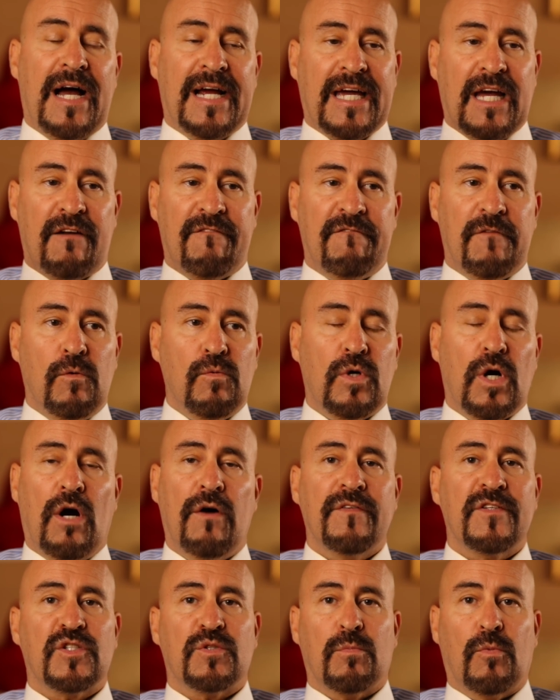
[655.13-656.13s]
I got a phone
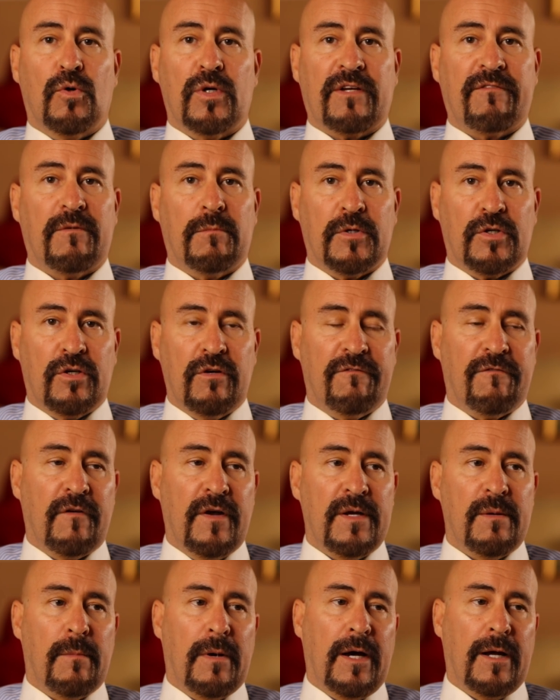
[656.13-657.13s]
call this morning from a good
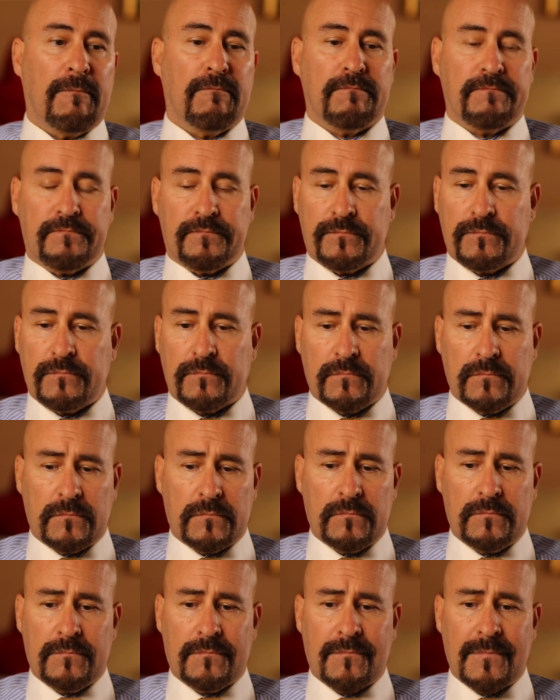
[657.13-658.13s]
friend of mine
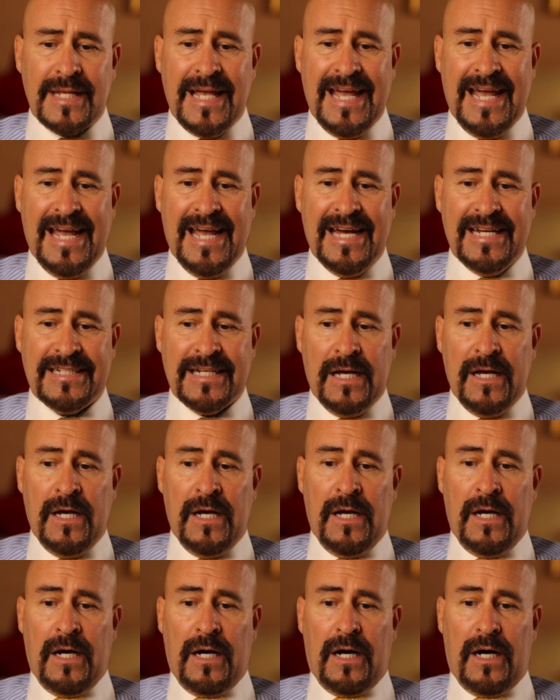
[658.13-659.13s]
and
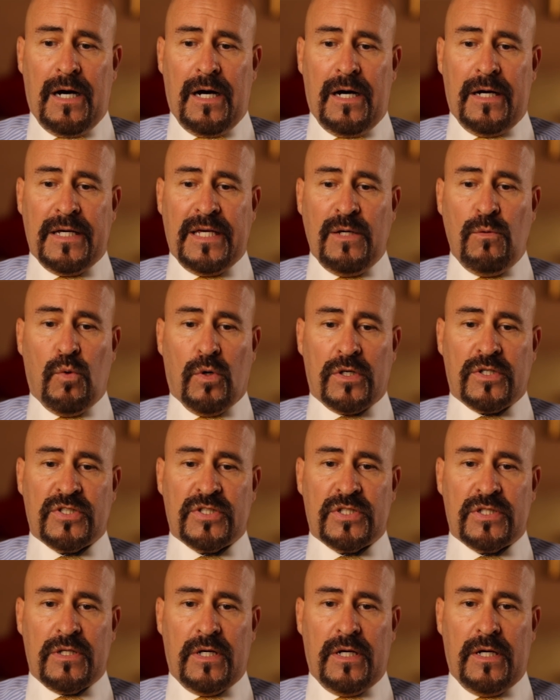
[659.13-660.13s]
uh, he
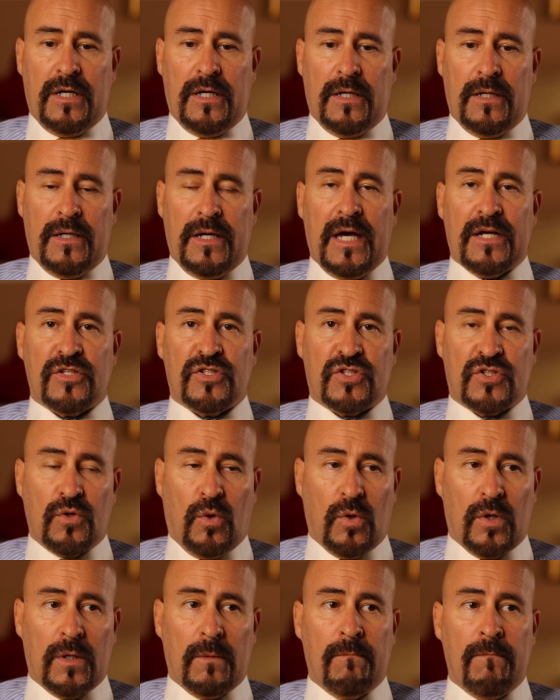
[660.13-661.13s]
works uh, at a
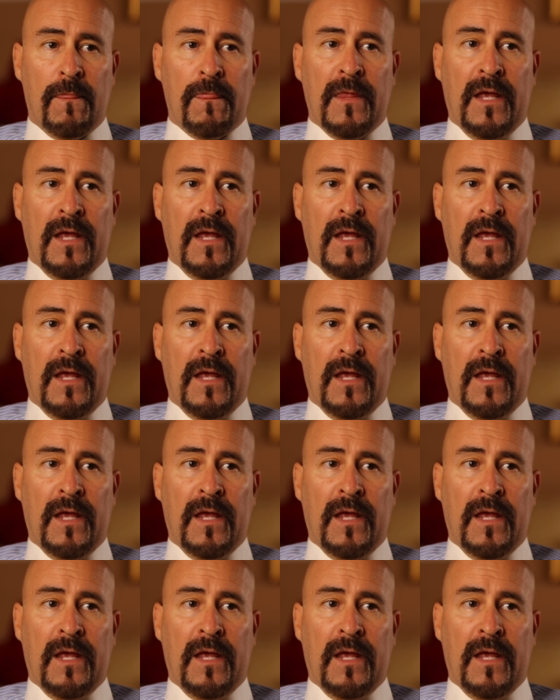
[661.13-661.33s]
store